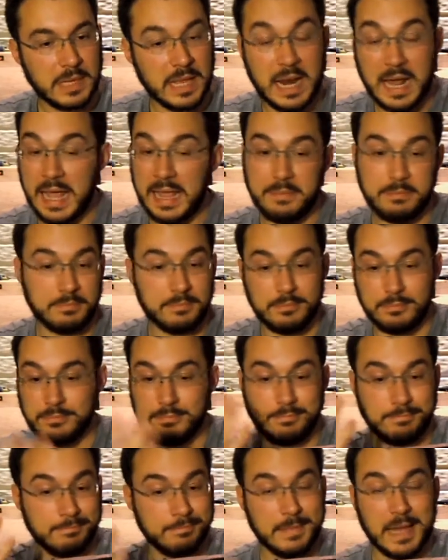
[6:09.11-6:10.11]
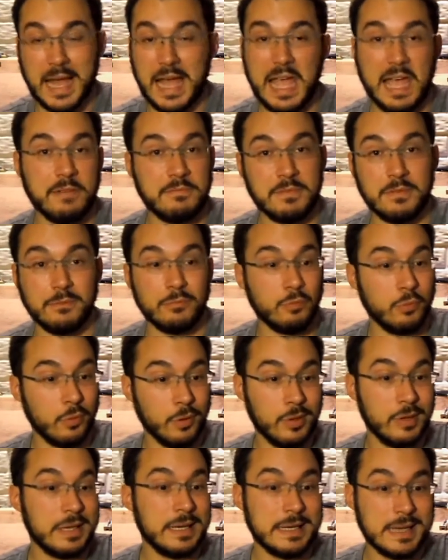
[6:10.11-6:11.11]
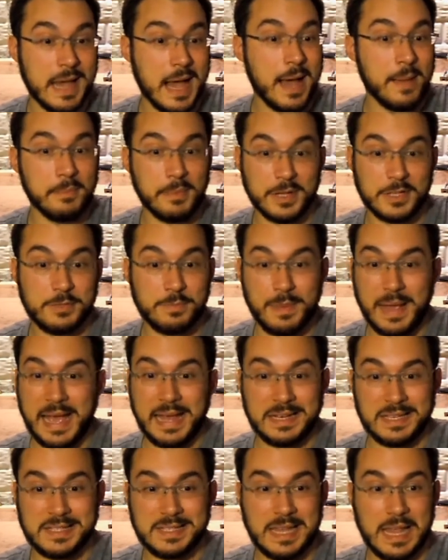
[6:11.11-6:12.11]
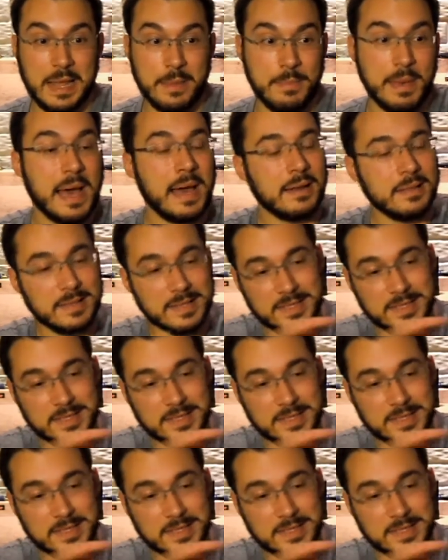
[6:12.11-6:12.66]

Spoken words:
I have really not much bad to say about it.